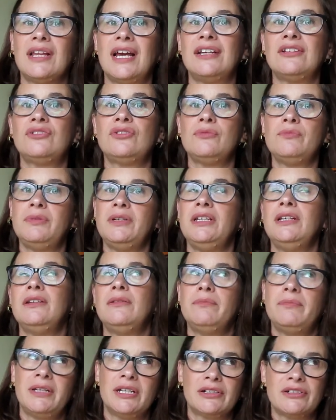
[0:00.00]
like to be
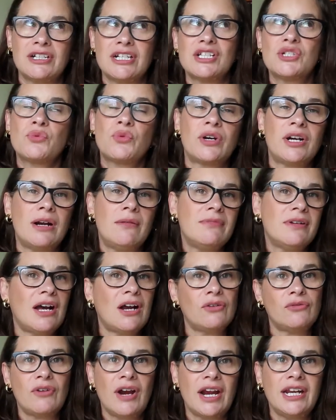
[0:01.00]
in periods where I'm
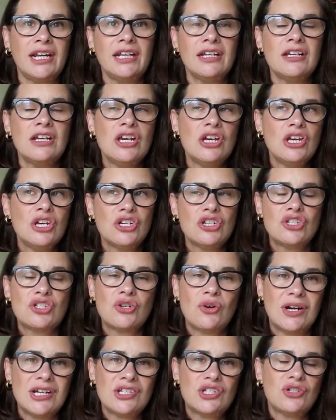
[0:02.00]
not writing.
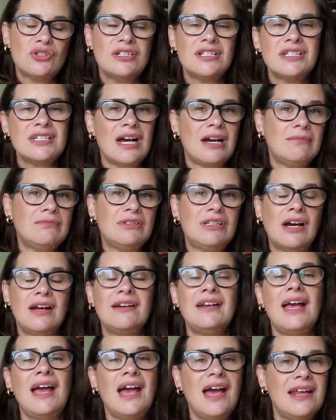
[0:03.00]
So as soon as I'm
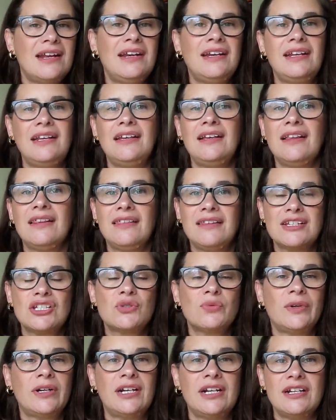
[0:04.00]
done editing
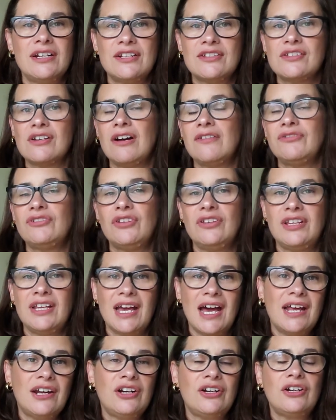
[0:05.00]
this one and it's off to
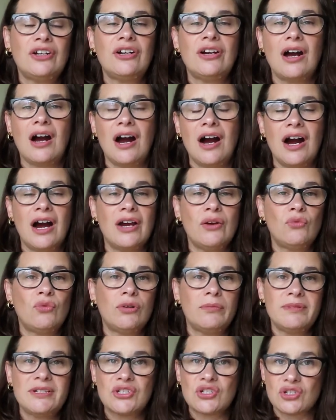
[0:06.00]
the editor, I
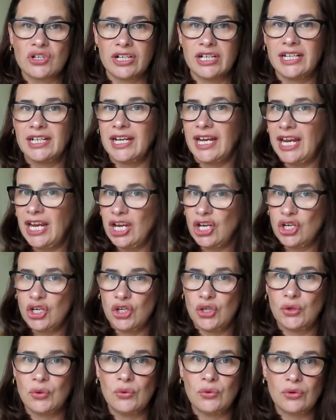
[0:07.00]
will be starting a
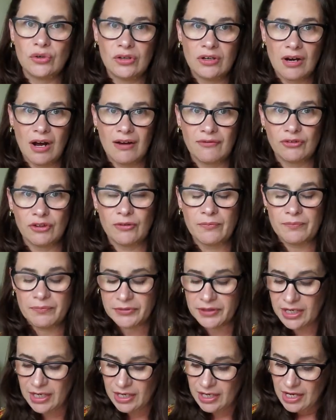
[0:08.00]
new novel.
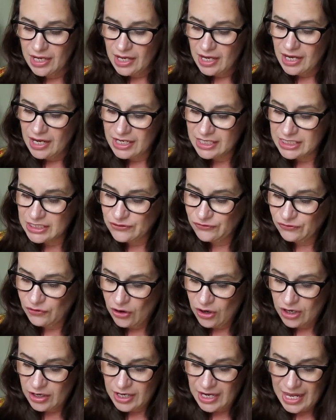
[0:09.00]
As
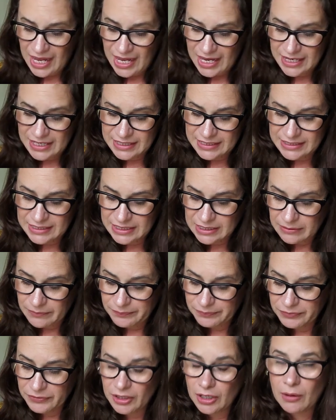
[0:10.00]
far as
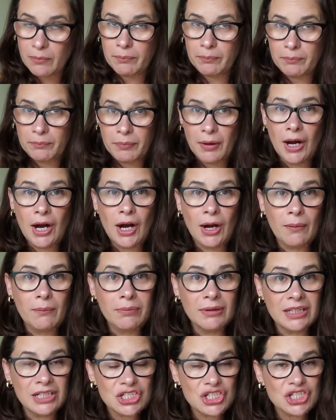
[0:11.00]

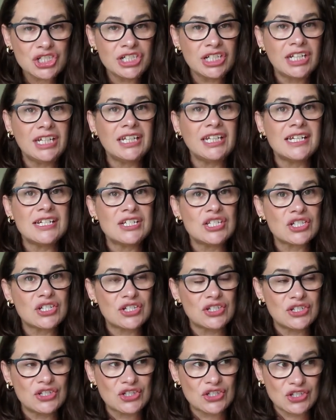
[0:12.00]
publishing is
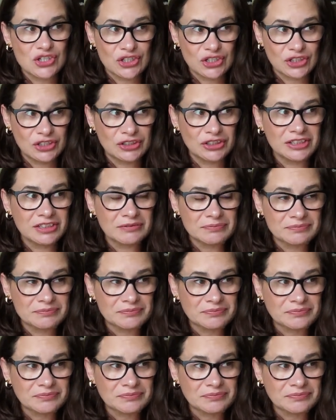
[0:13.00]
concerned,